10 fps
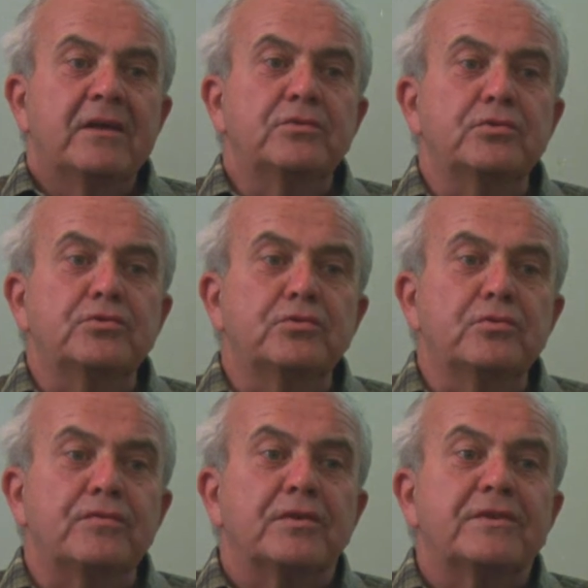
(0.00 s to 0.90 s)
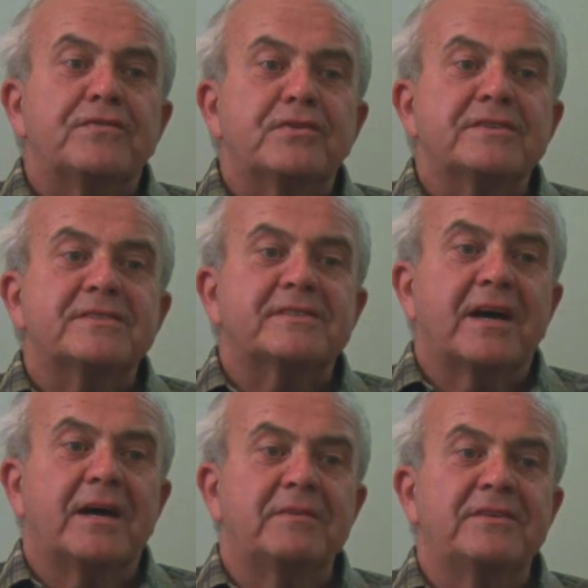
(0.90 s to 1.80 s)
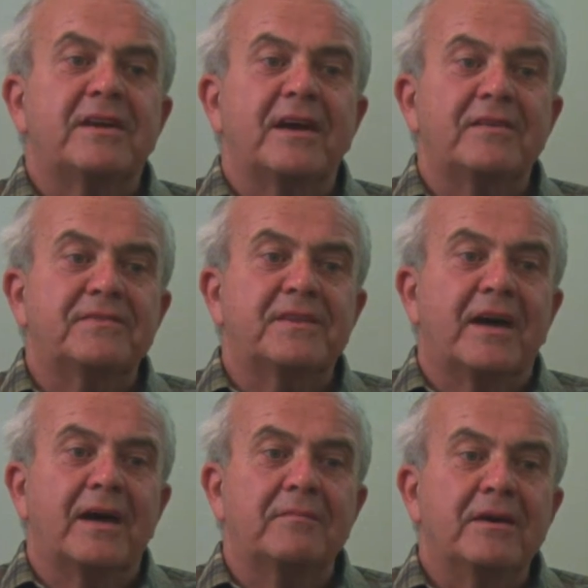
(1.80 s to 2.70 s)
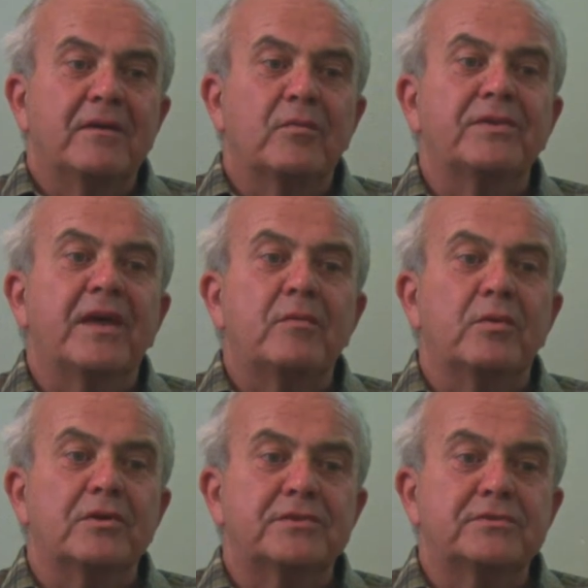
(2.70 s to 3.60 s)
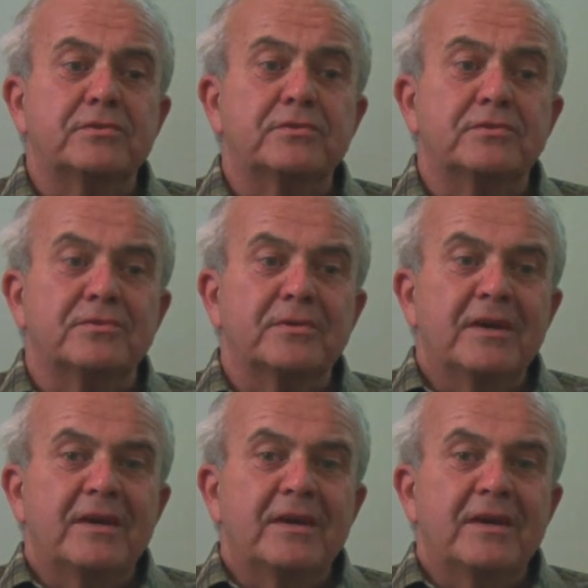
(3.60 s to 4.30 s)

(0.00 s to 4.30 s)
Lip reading: to do for the first time in their lifetime what they wanted to do.